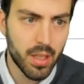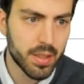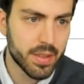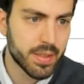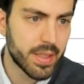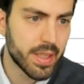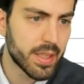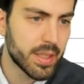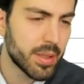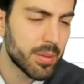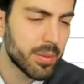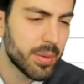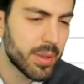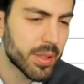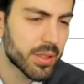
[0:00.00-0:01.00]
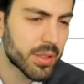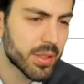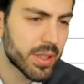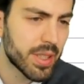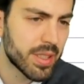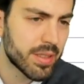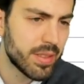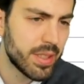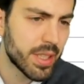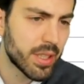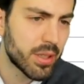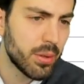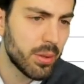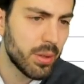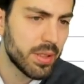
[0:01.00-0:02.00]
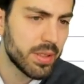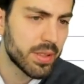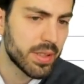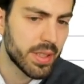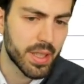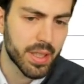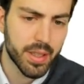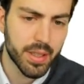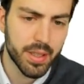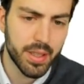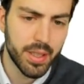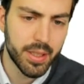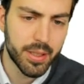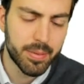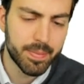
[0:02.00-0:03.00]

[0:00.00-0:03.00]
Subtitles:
Then we also have the coolant here.